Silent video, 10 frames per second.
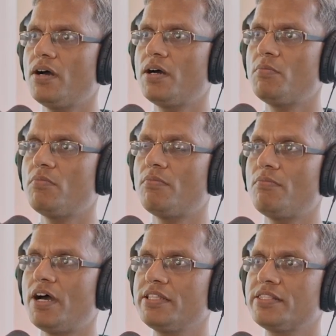Um,
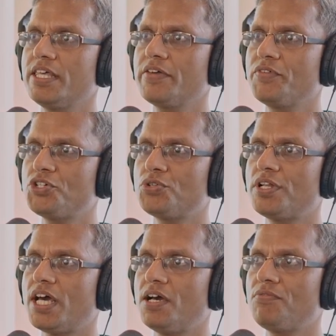I think we
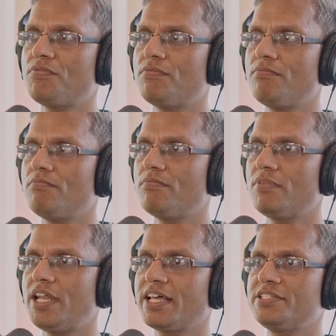should have
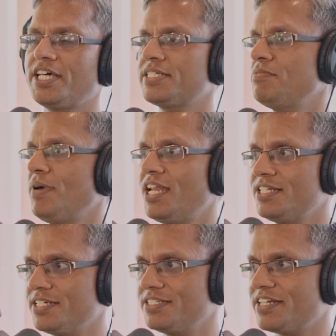like checks and
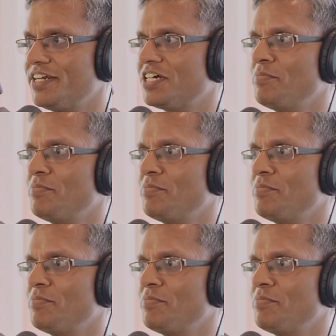balances, right?